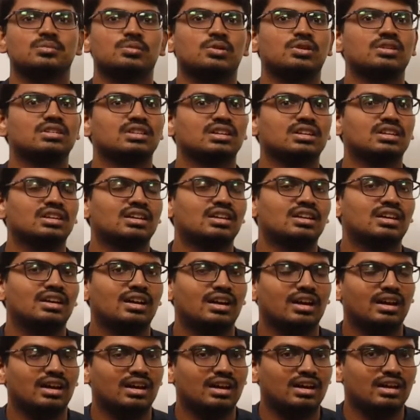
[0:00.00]
about
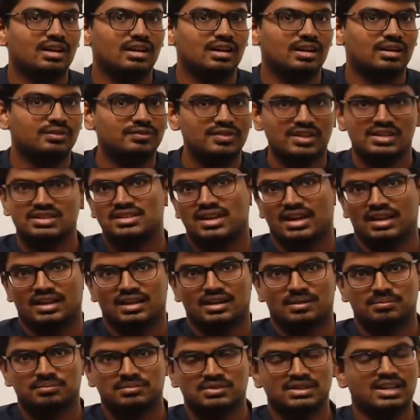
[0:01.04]
phase
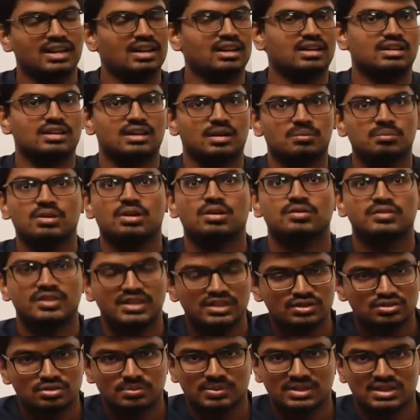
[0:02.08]
diagram. There are a number of
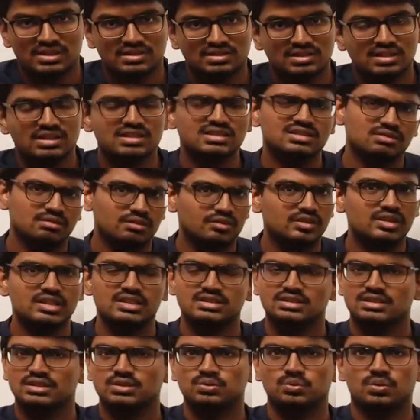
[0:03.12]
things to be discussed. We will
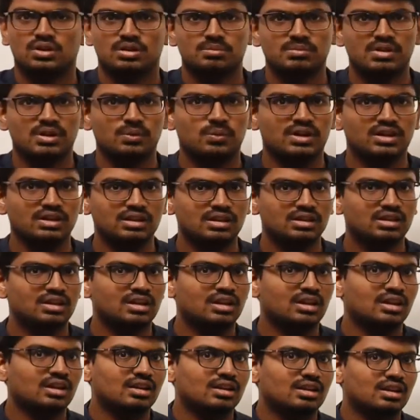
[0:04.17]
discuss one by one.
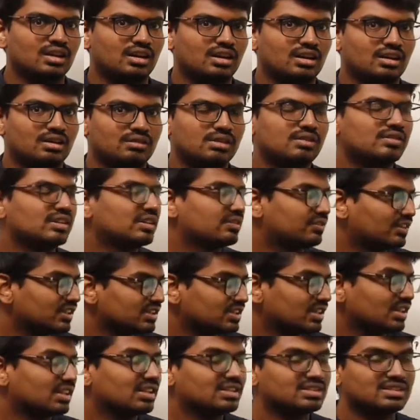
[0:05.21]
We will
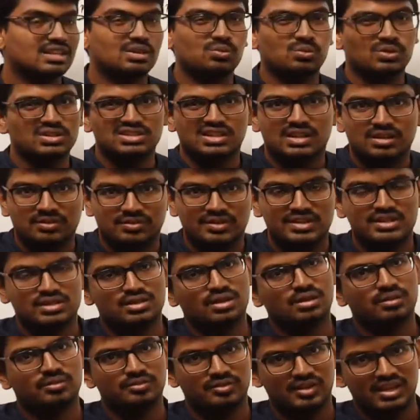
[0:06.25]
first understand what is the
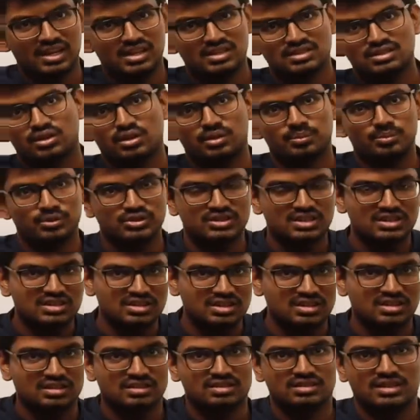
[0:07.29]
definition of phase,
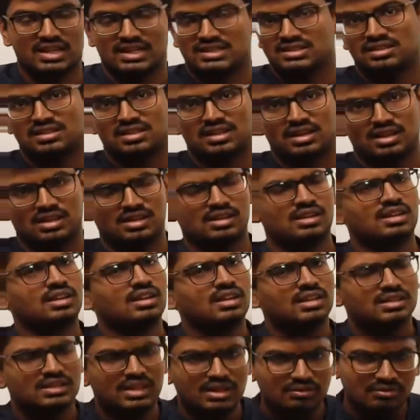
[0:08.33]
composition, etc.
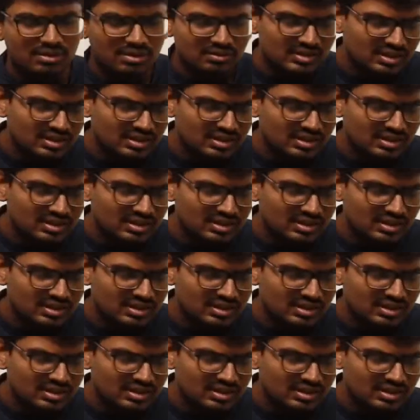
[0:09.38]
Then we